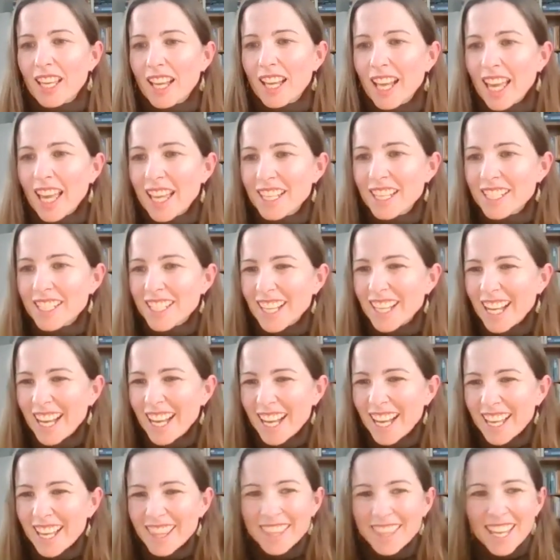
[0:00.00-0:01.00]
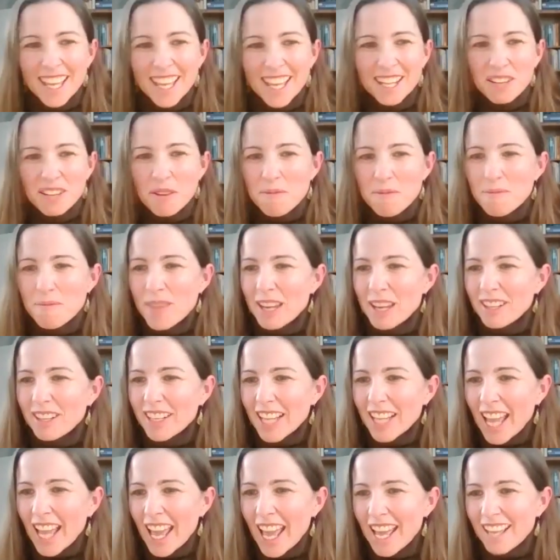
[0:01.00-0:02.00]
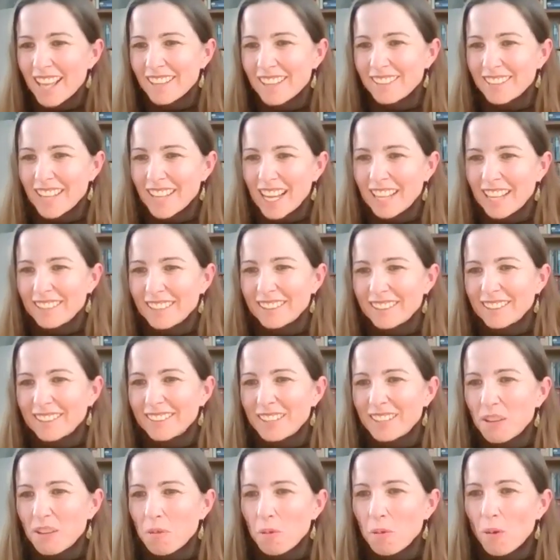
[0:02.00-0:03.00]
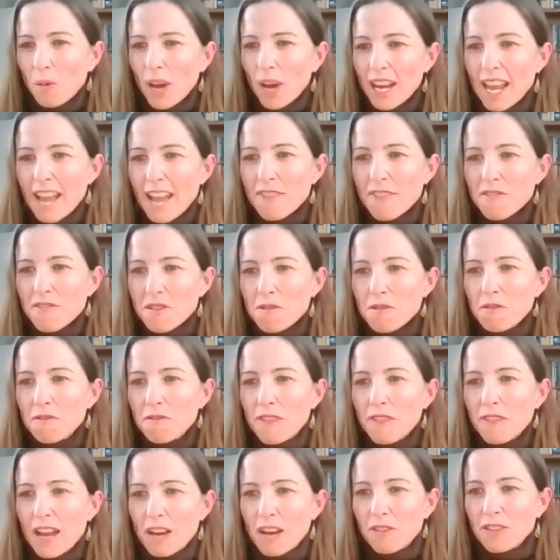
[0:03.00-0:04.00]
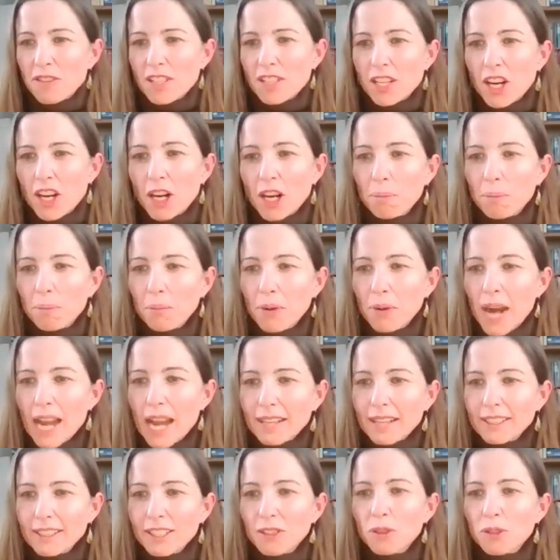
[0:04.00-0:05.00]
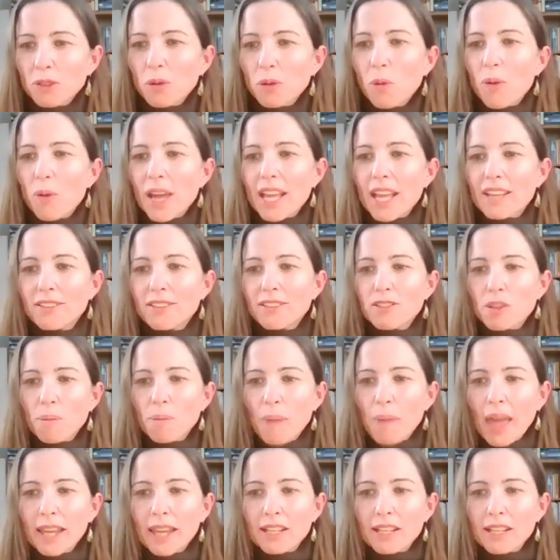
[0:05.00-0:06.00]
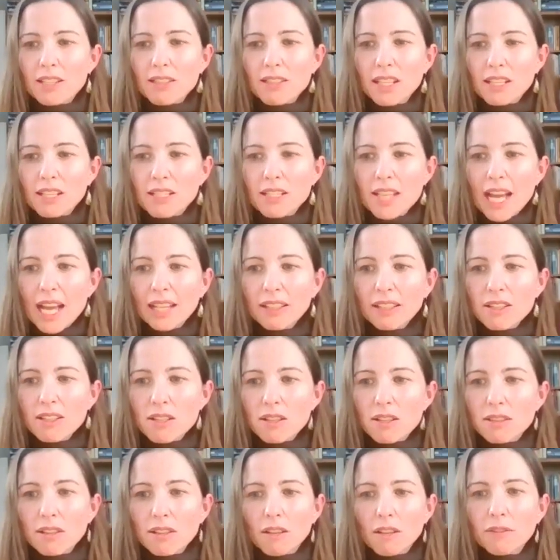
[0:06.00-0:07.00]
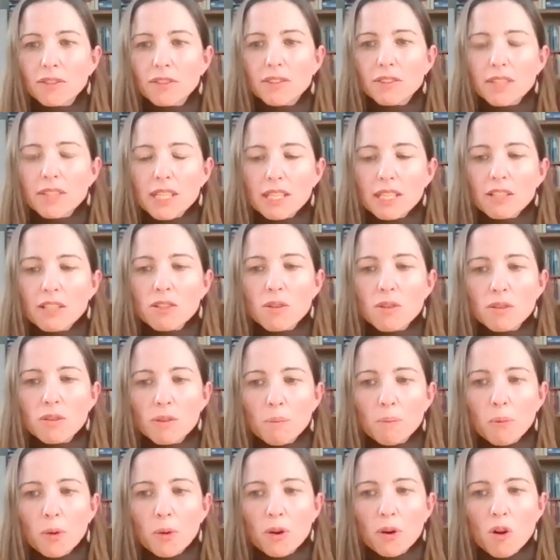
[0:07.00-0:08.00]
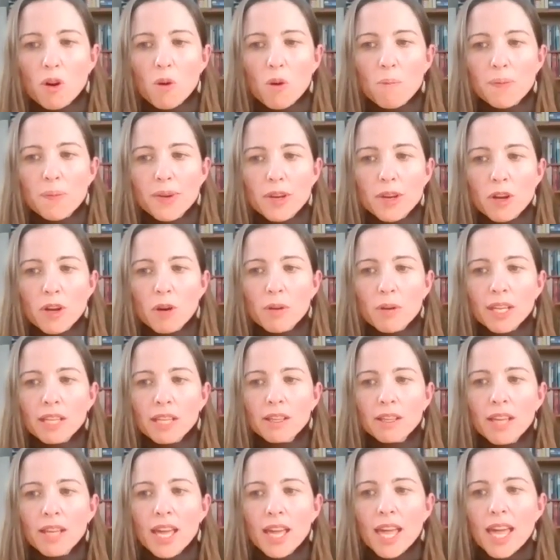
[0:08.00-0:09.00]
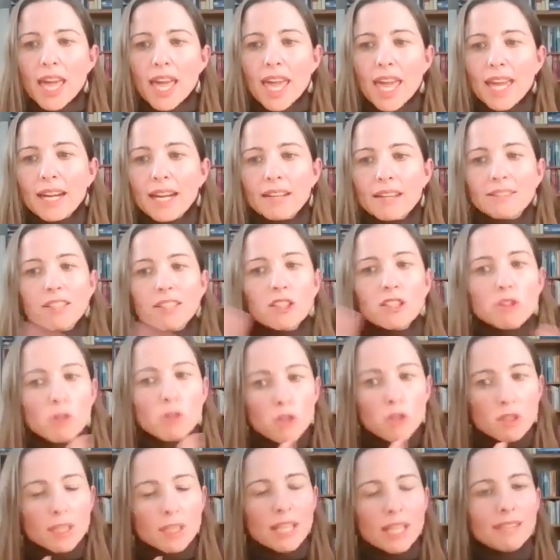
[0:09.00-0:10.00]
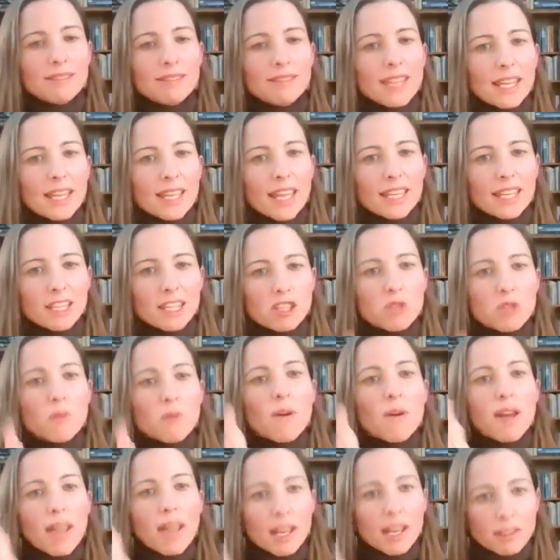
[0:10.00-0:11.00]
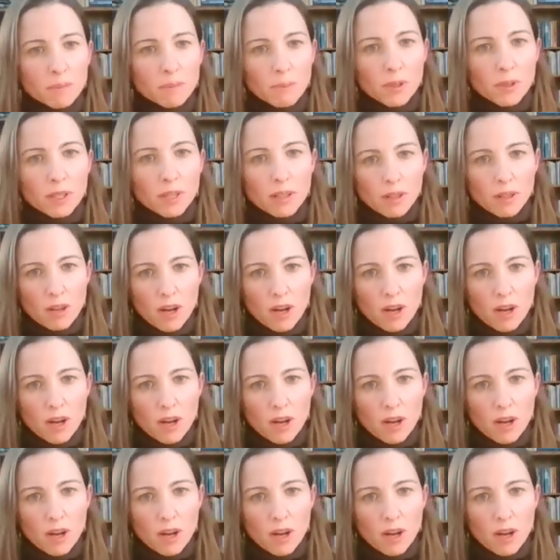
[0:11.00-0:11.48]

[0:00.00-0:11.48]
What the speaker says: And then Mary Hess asks, what have you found are practical ways to manage the challenges of seeking to support open knowing in an institution that is dedicated to expert